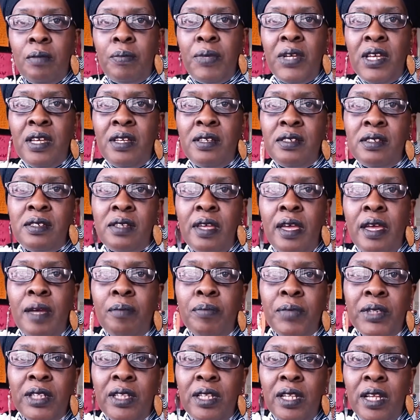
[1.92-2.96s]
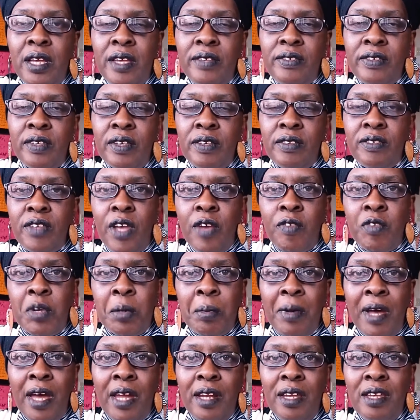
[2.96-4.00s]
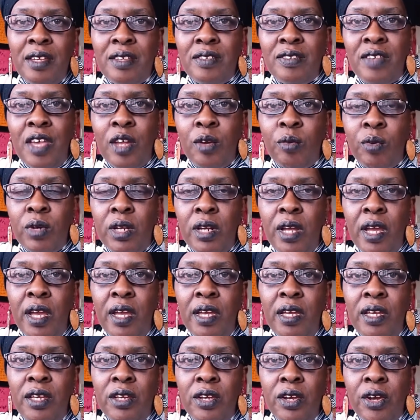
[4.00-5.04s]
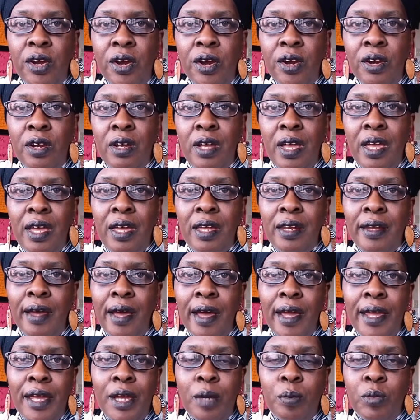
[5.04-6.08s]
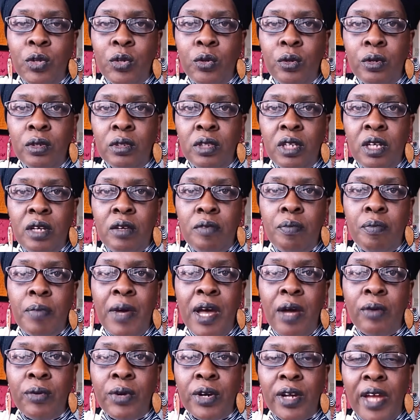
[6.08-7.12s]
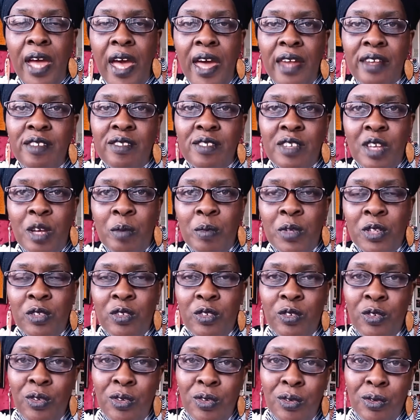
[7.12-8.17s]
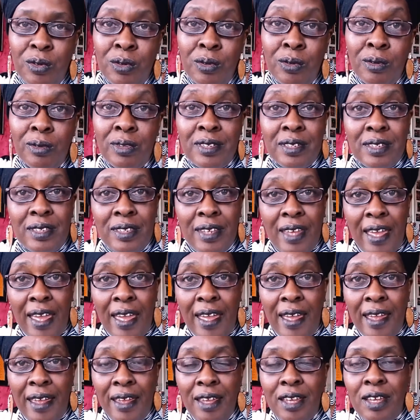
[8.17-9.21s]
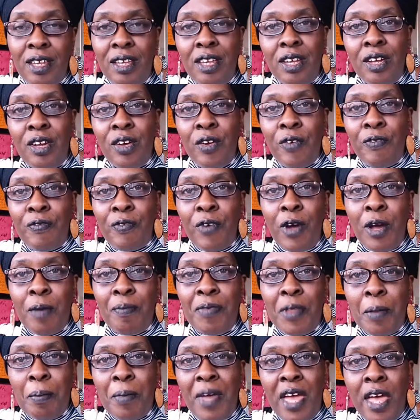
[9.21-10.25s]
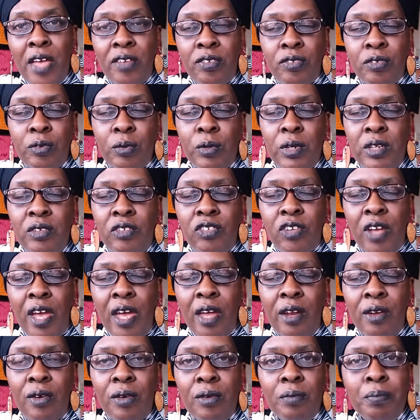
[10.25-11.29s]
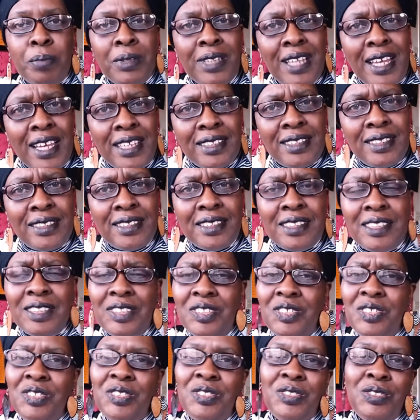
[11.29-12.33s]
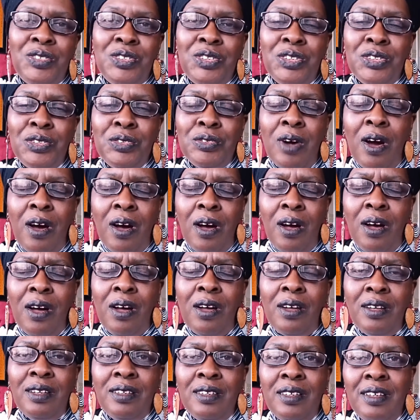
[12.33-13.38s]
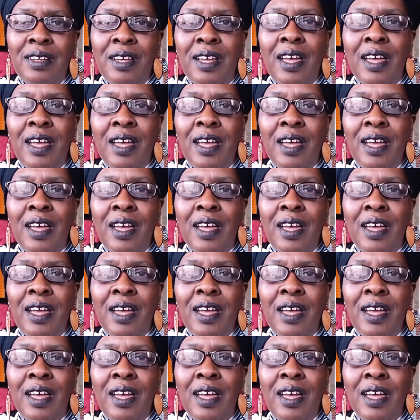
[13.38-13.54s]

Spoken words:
Peace and blessings, everybody. It's Anna Renee here, and I am your love power goddess coming to you today from the Mastery Channel. Blessings to you all.